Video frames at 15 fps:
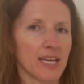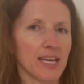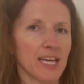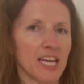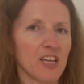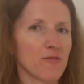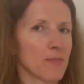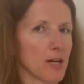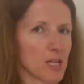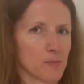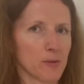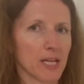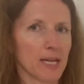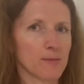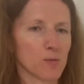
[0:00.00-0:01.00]
If my
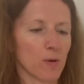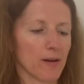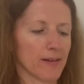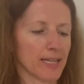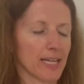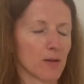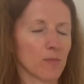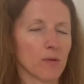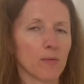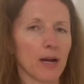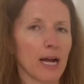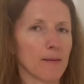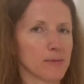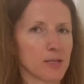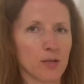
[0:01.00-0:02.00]
husband keeps wearing it, we will
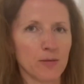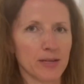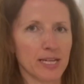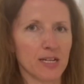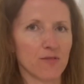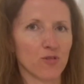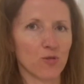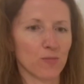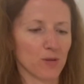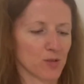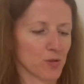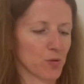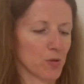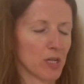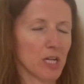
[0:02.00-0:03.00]
absolutely need a full
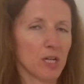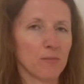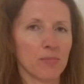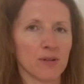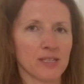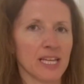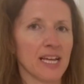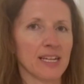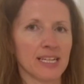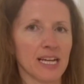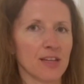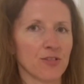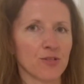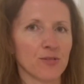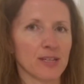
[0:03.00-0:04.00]
bottle, because he could
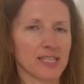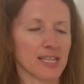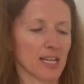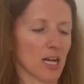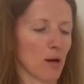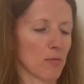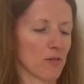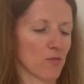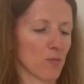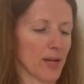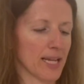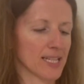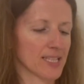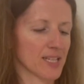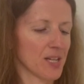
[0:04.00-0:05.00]
get through this in a couple of
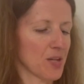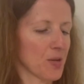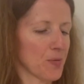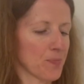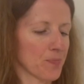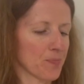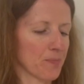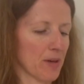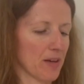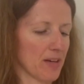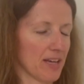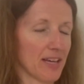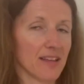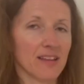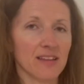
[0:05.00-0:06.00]
weeks. But
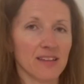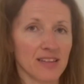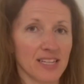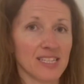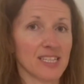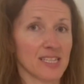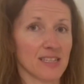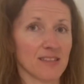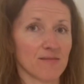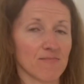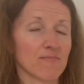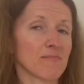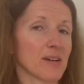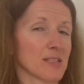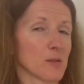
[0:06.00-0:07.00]
this is
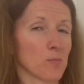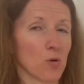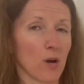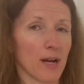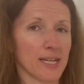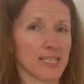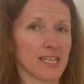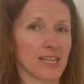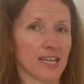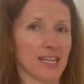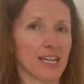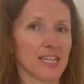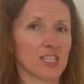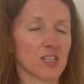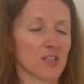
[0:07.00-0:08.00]
my surprise in the
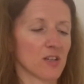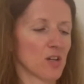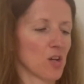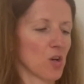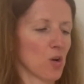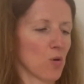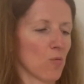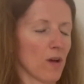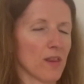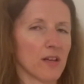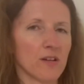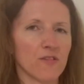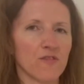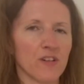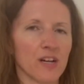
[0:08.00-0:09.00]
collection. One that
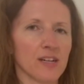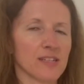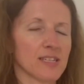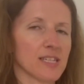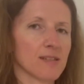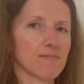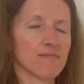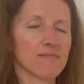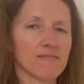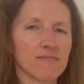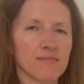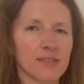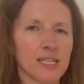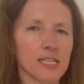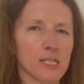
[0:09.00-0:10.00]
at first
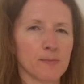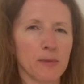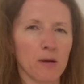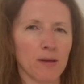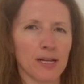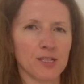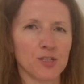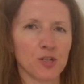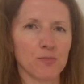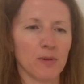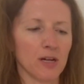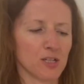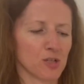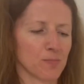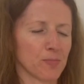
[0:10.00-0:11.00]
didn't smell like too
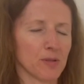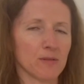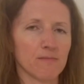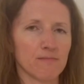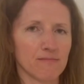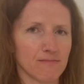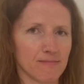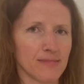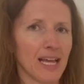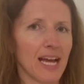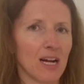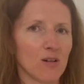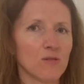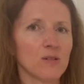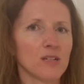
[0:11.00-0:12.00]
much, but
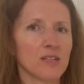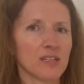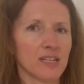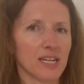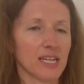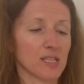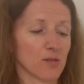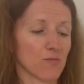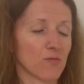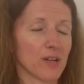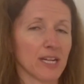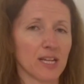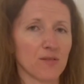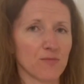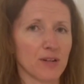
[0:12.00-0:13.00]
now is a
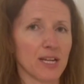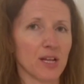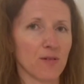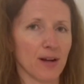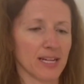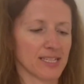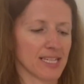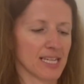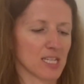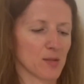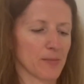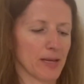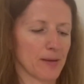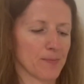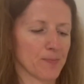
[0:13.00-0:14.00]
really, really great scent to
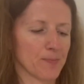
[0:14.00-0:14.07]
me.